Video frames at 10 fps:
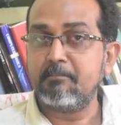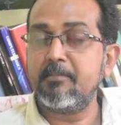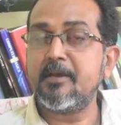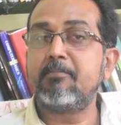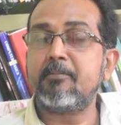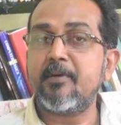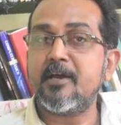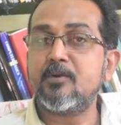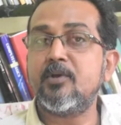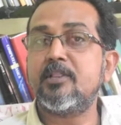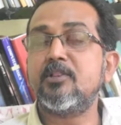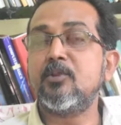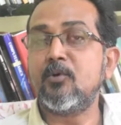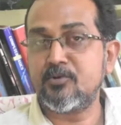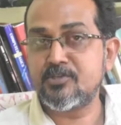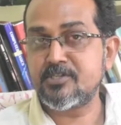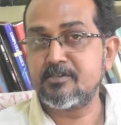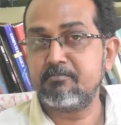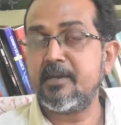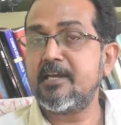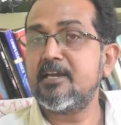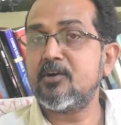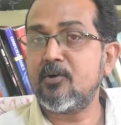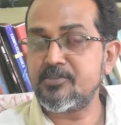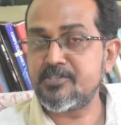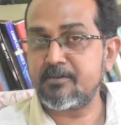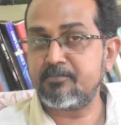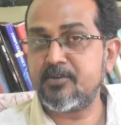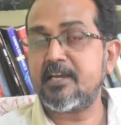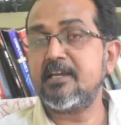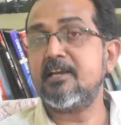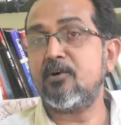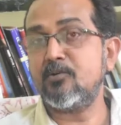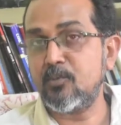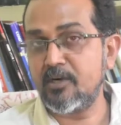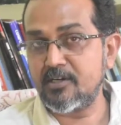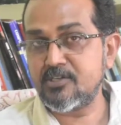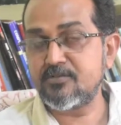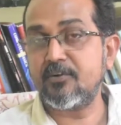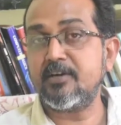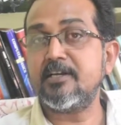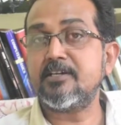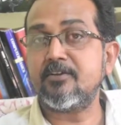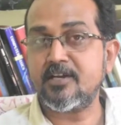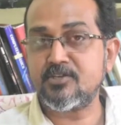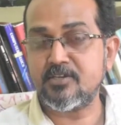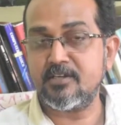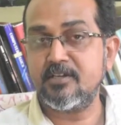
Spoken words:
being prepared with notes, making concept, taking down words for an interaction.